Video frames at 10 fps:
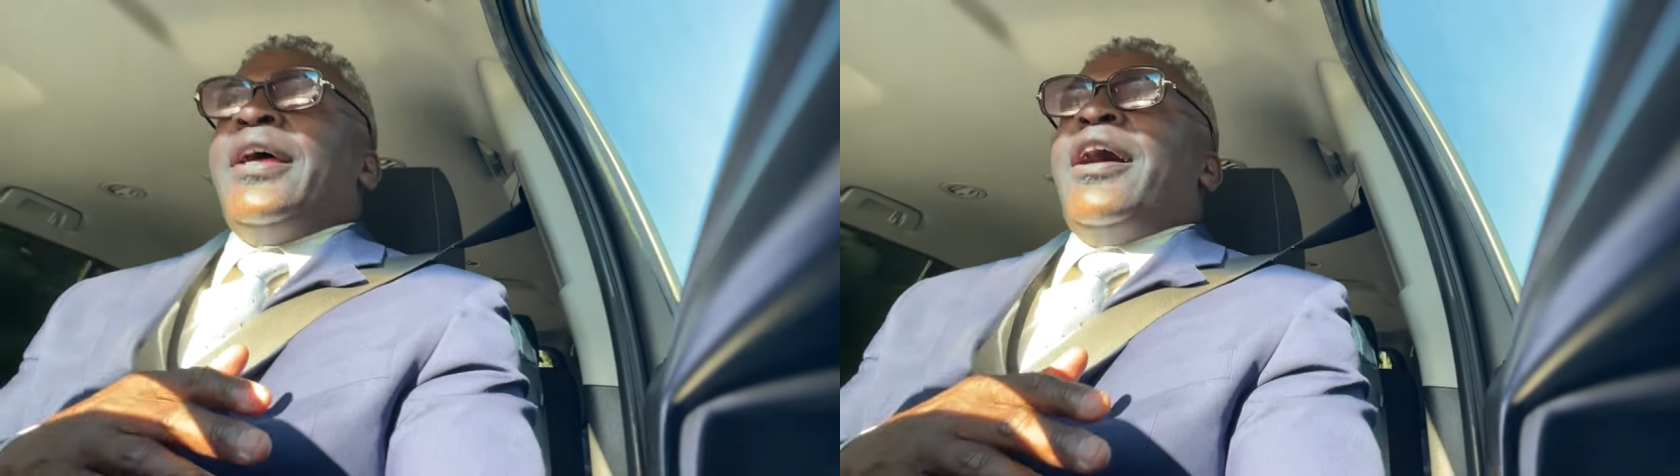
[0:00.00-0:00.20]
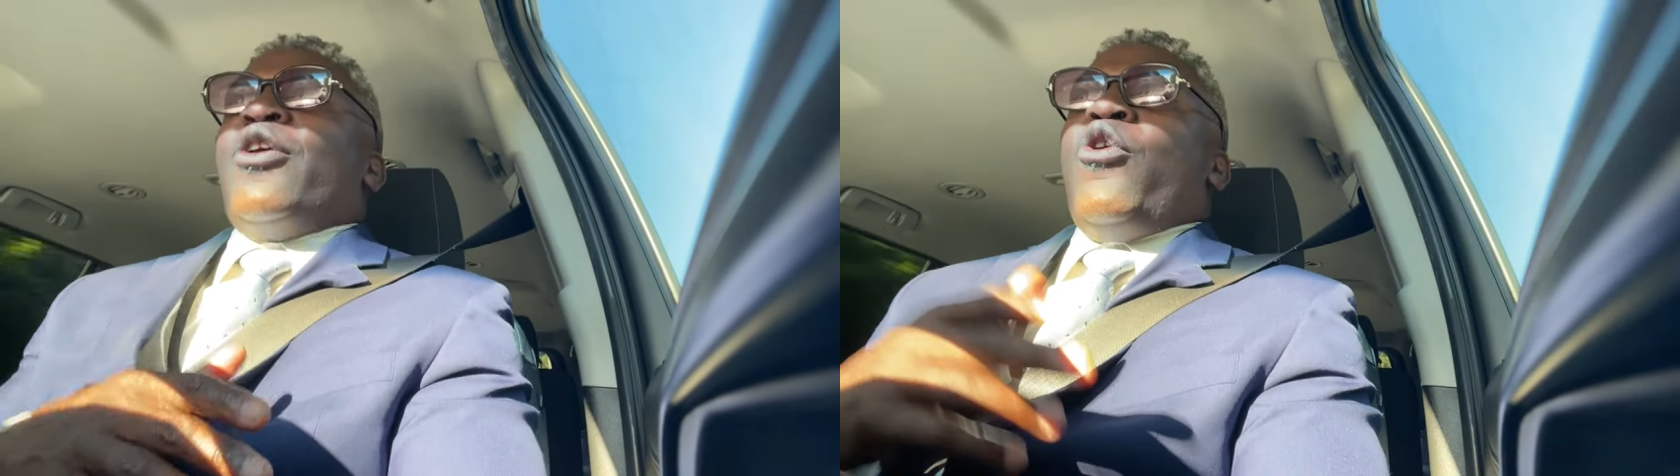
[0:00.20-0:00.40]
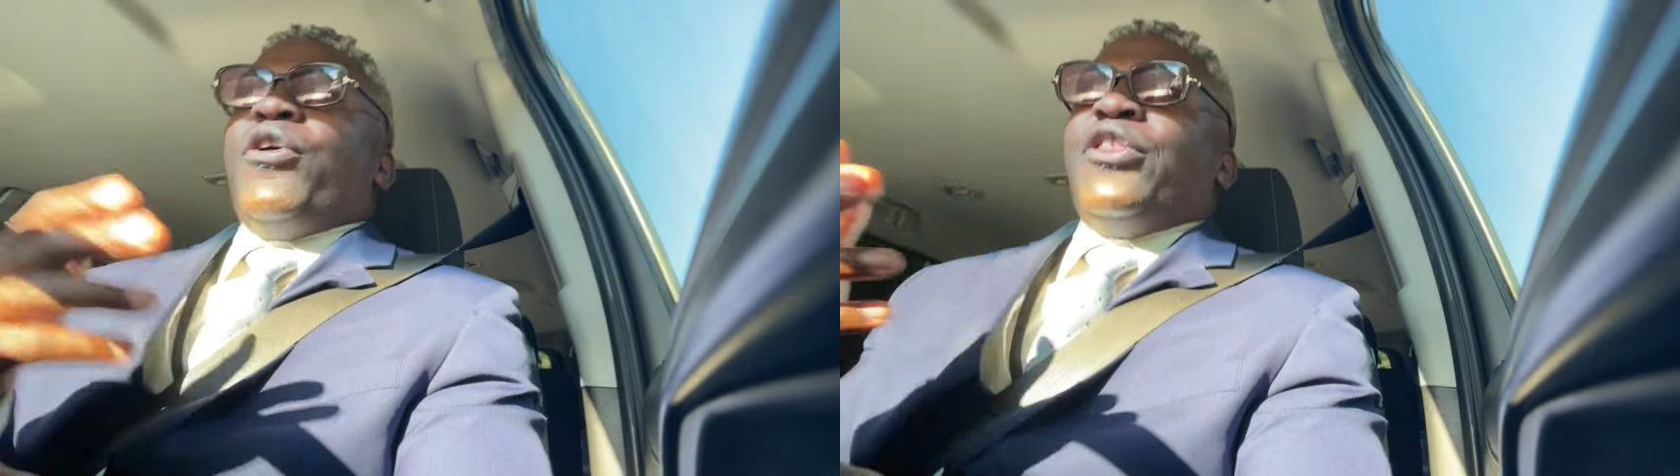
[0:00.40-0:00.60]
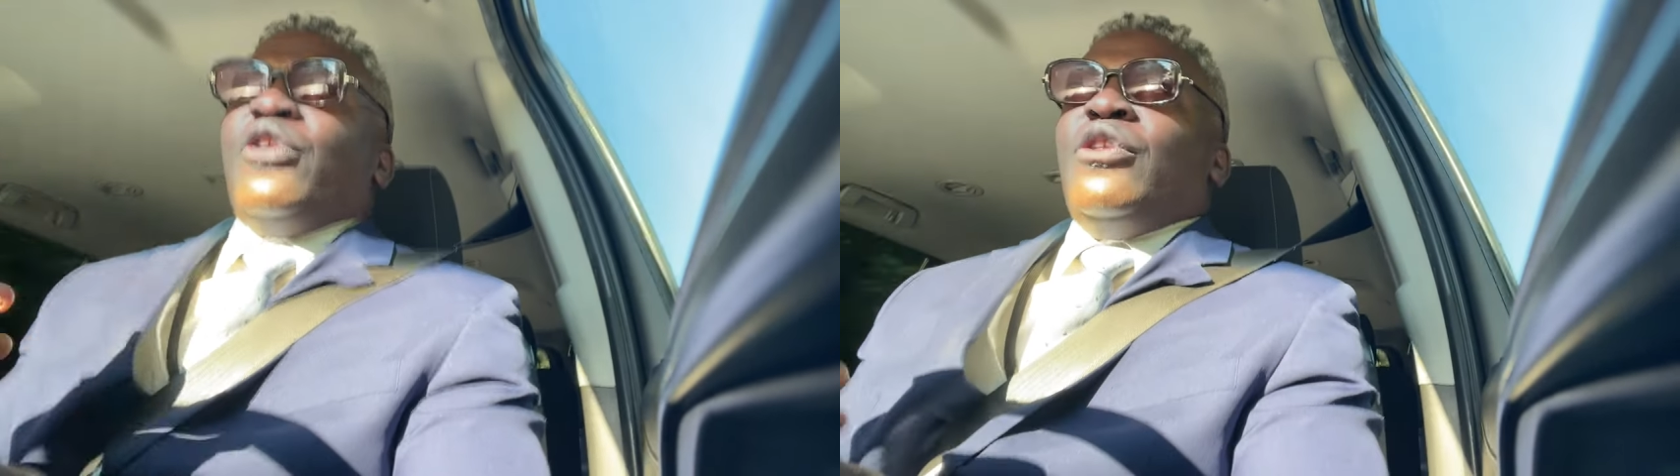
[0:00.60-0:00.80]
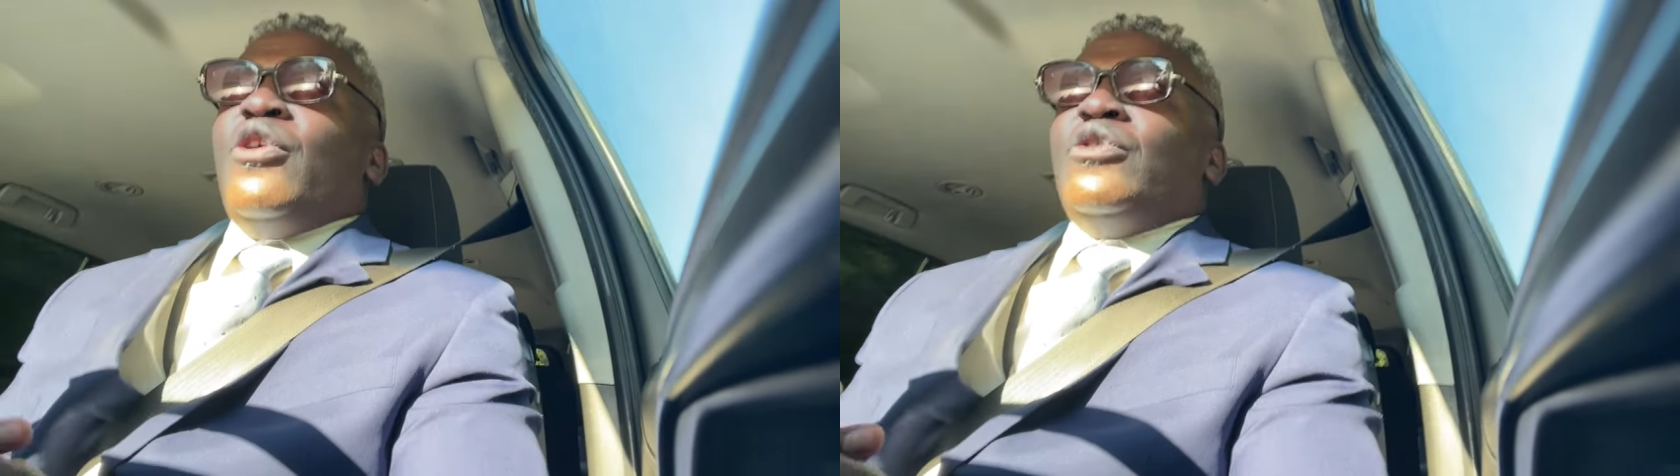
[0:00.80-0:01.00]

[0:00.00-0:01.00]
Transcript: According to